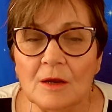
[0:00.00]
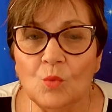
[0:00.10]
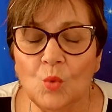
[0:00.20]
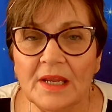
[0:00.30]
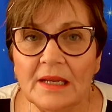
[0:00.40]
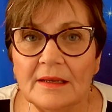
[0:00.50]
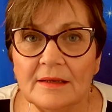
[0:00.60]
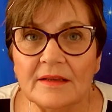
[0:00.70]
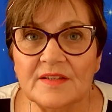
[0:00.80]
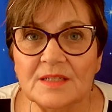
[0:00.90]
We can
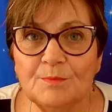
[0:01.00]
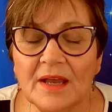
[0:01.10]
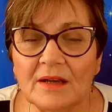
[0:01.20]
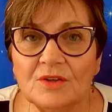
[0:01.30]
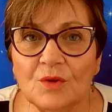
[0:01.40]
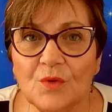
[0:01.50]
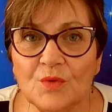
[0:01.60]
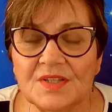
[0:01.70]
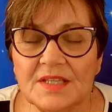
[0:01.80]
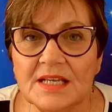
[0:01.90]
expect
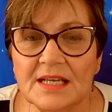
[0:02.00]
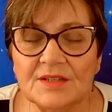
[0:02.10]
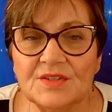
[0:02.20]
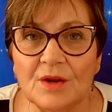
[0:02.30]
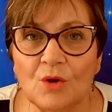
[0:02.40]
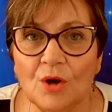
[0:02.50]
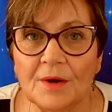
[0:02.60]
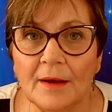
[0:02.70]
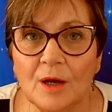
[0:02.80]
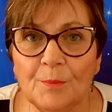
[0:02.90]
those things that aren't
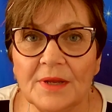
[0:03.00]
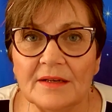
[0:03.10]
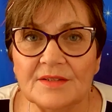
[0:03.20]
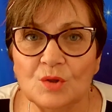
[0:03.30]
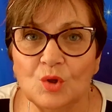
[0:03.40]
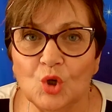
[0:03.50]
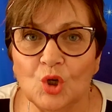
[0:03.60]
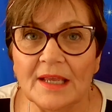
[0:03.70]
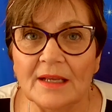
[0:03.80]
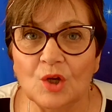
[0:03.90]
helping us
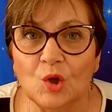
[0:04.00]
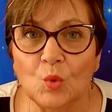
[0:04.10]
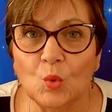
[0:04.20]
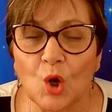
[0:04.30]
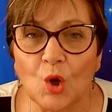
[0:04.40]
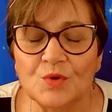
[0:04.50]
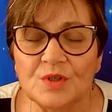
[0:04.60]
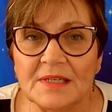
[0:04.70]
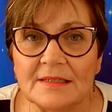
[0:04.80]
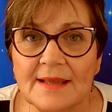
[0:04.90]
learn and grow to
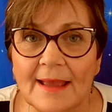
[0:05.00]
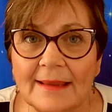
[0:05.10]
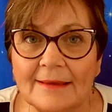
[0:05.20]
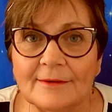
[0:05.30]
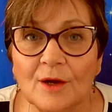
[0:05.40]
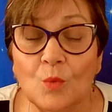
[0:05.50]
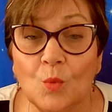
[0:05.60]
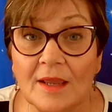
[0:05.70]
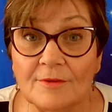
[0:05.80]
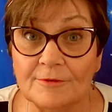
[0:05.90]
be taken
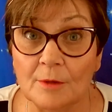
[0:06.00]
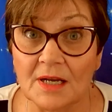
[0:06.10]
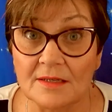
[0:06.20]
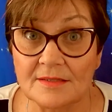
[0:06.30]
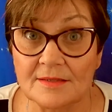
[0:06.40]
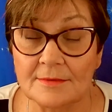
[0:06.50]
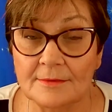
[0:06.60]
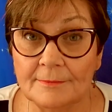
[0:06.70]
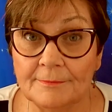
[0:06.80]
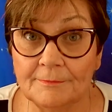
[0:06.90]
away from us.
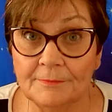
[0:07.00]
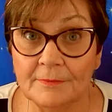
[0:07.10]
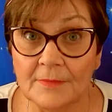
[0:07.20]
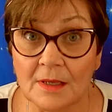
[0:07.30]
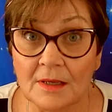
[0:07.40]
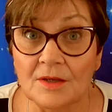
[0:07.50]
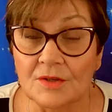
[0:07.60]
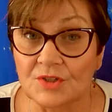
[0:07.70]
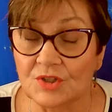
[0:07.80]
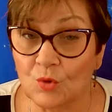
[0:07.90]

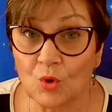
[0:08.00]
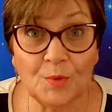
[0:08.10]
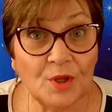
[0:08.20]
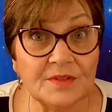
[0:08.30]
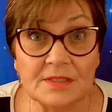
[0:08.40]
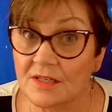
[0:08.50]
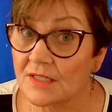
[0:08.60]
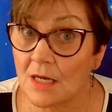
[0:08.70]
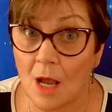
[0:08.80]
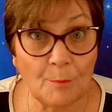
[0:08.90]
Scorpio does
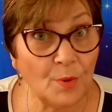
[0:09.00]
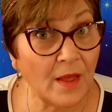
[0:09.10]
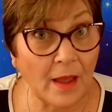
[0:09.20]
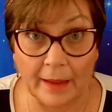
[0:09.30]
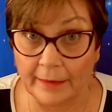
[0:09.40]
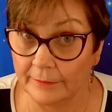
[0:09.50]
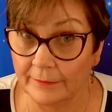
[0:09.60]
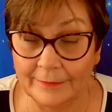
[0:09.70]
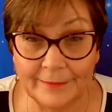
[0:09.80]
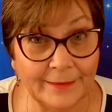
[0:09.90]
not play.
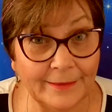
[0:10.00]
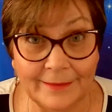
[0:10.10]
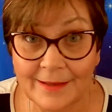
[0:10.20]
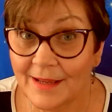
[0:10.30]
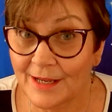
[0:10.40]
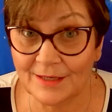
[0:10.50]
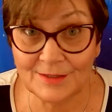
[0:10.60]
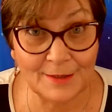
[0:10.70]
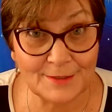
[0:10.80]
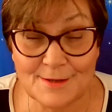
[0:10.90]
It
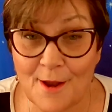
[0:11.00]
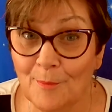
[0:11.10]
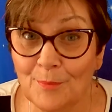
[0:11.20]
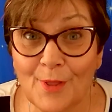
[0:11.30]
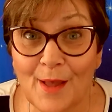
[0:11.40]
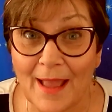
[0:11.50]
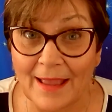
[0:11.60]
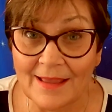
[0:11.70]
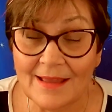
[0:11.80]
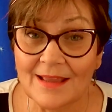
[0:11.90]
does not play.
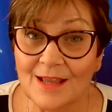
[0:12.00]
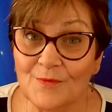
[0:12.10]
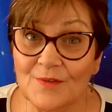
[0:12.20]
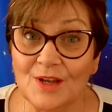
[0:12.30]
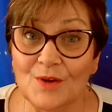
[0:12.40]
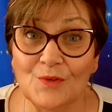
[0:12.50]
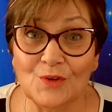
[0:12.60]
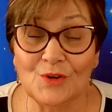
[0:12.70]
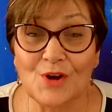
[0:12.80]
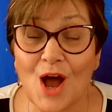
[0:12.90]
If
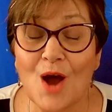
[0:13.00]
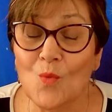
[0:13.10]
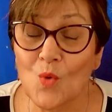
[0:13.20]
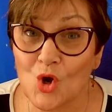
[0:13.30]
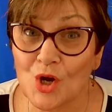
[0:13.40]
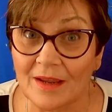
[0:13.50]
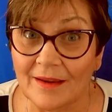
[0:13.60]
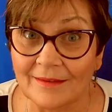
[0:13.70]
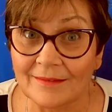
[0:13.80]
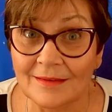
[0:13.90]
you're not working